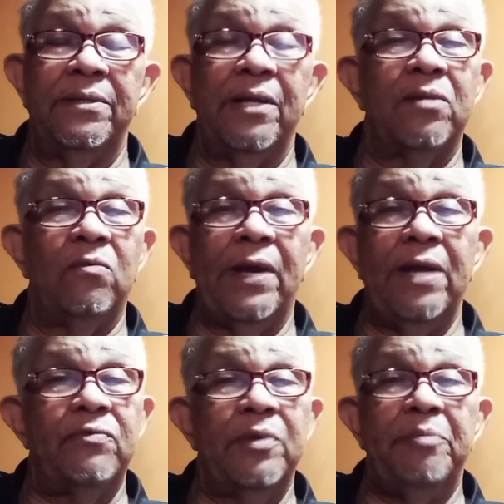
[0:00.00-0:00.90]
another
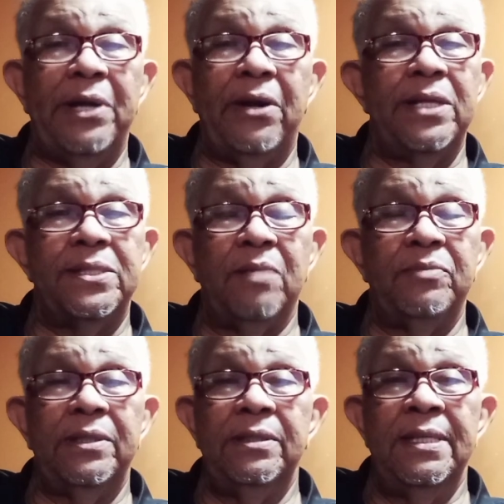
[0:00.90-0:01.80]
way of repairing
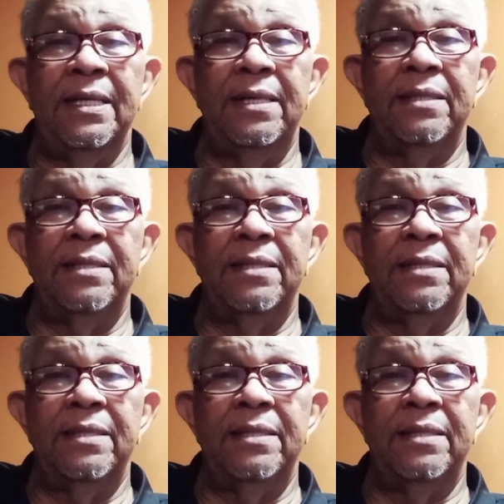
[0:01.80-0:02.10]
something